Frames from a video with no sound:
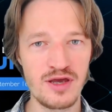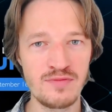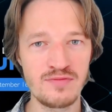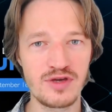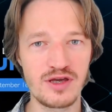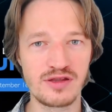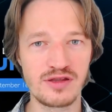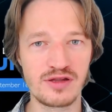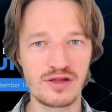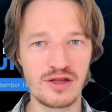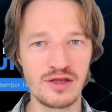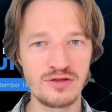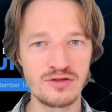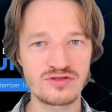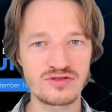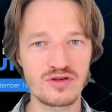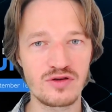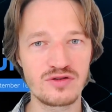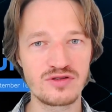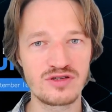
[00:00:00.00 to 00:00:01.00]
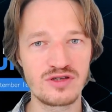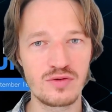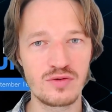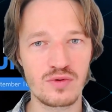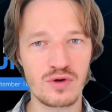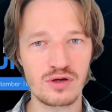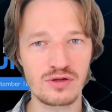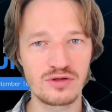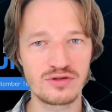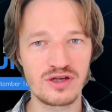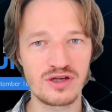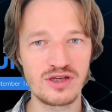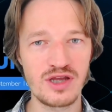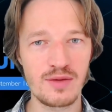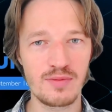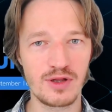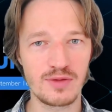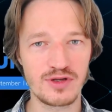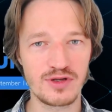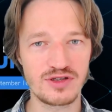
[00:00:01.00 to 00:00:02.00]
in Linux on Z workload
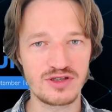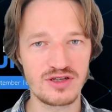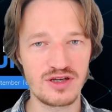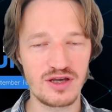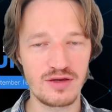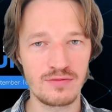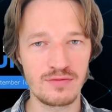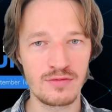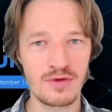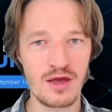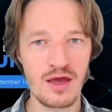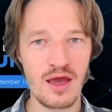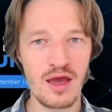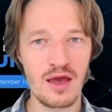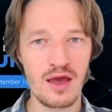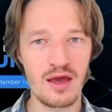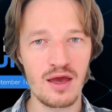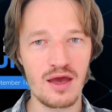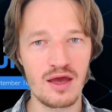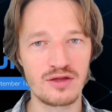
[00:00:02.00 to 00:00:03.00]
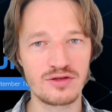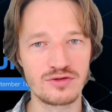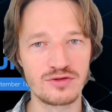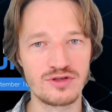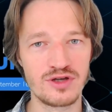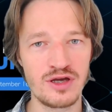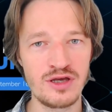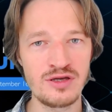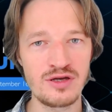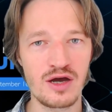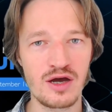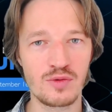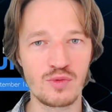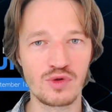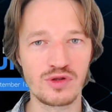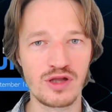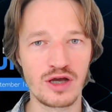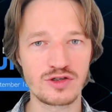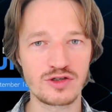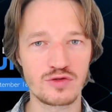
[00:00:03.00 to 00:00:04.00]
enablement team. And today I would
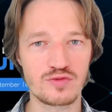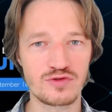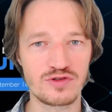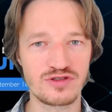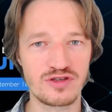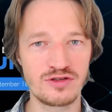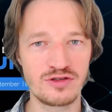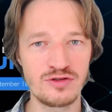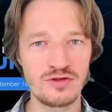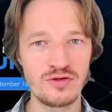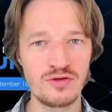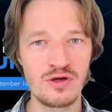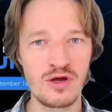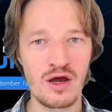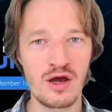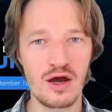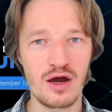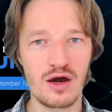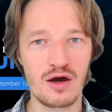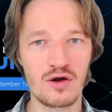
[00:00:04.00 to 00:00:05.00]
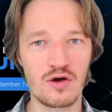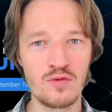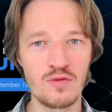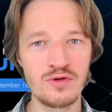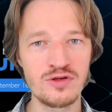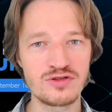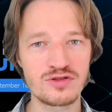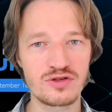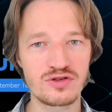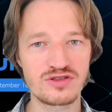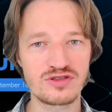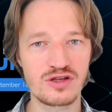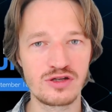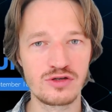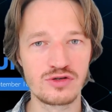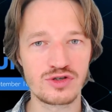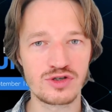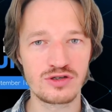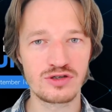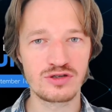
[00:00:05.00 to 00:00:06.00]
like to present you our open source solution,